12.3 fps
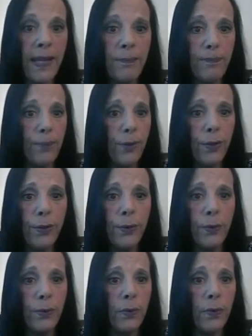and
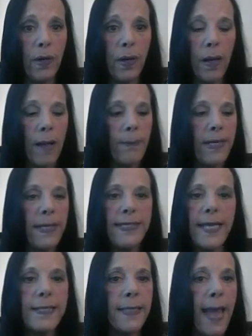blue. I mean,
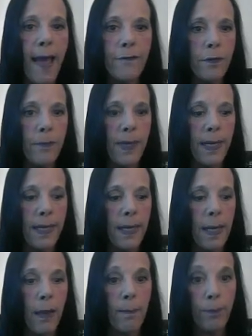it doesn't have to
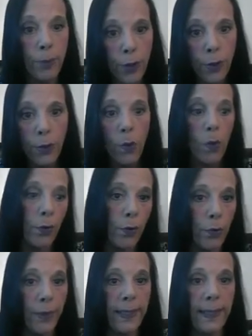be blue or
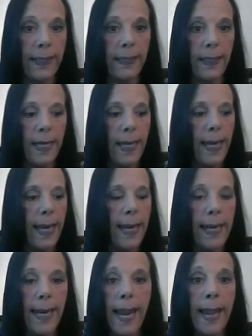green.
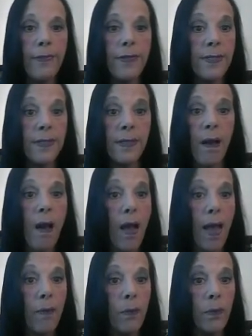And the
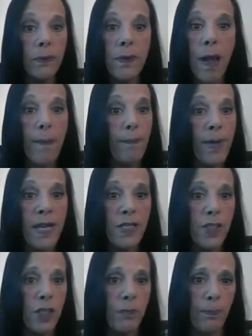sky will not
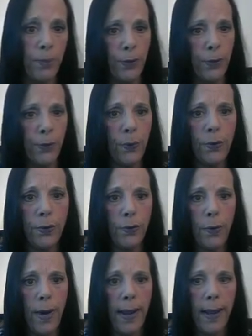be just blue or
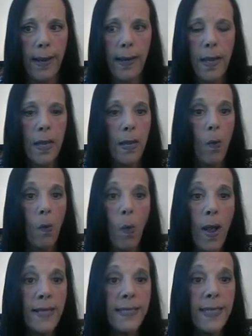gray.
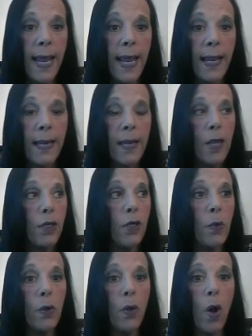One day
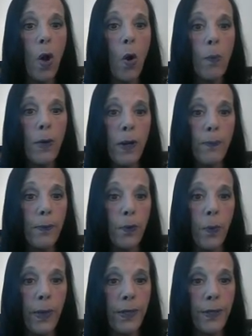you will open up
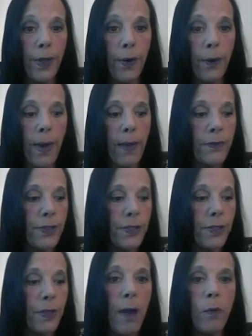your window and the
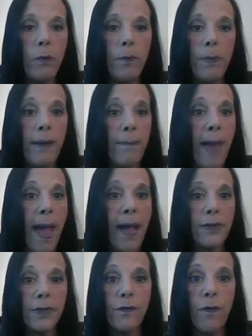sky will be a
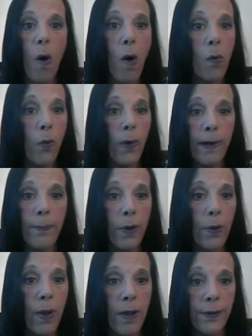mass of all
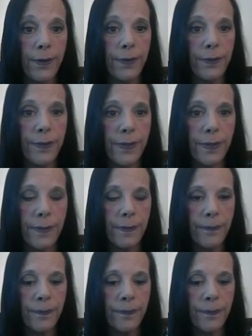rainbow colors.